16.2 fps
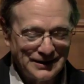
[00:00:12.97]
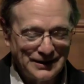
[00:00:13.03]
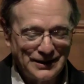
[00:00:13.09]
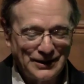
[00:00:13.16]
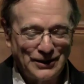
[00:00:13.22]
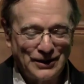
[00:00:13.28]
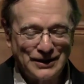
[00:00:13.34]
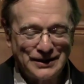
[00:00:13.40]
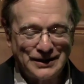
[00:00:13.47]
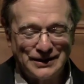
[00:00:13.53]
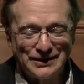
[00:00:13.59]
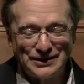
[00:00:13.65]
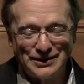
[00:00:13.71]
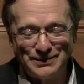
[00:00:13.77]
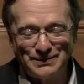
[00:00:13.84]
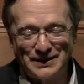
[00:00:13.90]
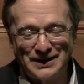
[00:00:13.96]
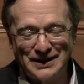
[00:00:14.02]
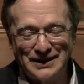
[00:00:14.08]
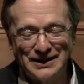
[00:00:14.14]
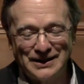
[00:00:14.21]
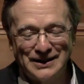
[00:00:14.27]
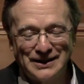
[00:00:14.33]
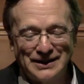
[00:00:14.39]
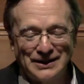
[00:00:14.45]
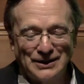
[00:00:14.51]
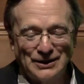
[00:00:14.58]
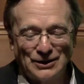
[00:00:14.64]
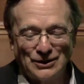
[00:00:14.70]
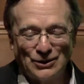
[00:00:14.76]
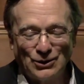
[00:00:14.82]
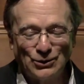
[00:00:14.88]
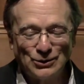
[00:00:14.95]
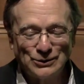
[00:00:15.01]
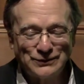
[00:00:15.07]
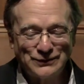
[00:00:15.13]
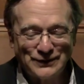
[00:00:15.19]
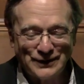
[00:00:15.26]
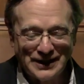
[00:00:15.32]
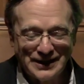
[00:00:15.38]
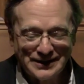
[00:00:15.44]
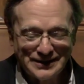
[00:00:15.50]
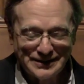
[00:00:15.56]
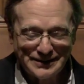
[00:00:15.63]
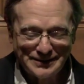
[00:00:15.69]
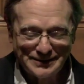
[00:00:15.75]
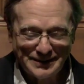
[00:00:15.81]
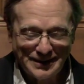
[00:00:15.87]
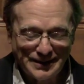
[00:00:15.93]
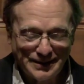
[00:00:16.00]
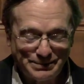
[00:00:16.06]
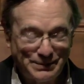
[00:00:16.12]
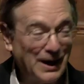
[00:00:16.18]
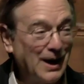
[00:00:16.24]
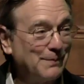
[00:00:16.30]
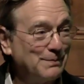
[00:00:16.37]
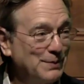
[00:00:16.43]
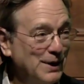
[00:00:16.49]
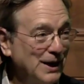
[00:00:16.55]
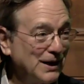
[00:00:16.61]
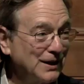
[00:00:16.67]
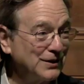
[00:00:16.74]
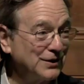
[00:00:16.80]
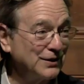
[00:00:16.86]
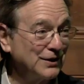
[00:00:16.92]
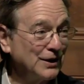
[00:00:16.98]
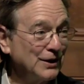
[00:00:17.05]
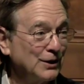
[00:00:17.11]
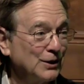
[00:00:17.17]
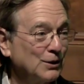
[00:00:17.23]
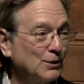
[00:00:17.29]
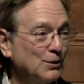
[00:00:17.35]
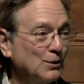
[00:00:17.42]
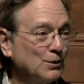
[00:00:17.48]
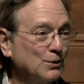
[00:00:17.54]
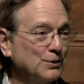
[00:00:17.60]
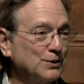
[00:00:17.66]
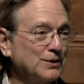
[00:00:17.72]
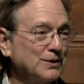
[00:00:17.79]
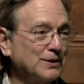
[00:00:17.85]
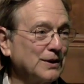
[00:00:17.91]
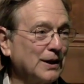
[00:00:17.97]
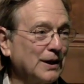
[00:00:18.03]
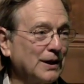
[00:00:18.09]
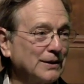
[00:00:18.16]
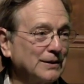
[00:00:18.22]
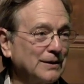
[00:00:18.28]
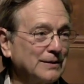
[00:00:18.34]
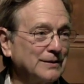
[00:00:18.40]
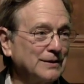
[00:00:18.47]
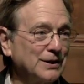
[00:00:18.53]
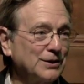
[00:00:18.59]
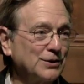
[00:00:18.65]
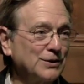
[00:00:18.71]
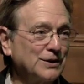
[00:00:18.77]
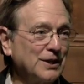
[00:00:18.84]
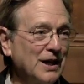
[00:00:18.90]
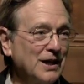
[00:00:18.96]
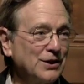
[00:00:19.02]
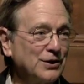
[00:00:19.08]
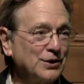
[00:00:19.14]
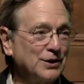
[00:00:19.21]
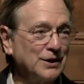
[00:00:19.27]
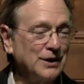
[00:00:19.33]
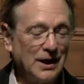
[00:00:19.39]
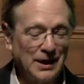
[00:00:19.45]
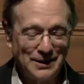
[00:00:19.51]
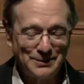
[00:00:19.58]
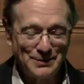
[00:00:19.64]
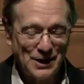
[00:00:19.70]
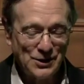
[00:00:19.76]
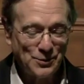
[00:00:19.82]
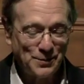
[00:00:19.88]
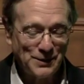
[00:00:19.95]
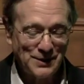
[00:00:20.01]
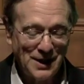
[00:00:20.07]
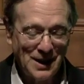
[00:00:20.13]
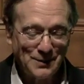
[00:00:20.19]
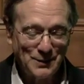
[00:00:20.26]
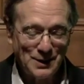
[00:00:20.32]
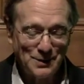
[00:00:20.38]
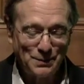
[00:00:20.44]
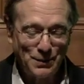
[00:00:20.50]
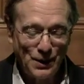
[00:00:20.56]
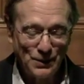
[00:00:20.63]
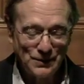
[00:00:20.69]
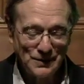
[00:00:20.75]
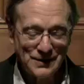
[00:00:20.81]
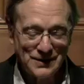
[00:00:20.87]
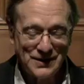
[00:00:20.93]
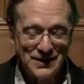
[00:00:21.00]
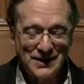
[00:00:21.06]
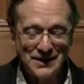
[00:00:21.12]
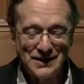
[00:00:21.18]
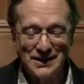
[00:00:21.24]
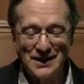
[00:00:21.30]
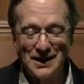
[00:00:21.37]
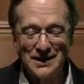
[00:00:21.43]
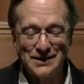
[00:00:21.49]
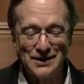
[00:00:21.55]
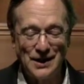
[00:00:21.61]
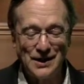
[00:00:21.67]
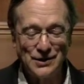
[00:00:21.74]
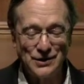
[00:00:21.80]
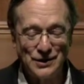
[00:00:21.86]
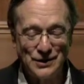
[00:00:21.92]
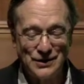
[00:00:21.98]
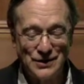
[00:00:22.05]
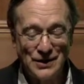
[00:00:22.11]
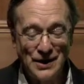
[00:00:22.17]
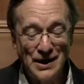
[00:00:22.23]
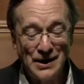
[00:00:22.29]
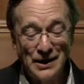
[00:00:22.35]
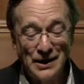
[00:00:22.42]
in the audience, my old friend Bob Biggs, whose dissertation on Mesopotamian potency incantations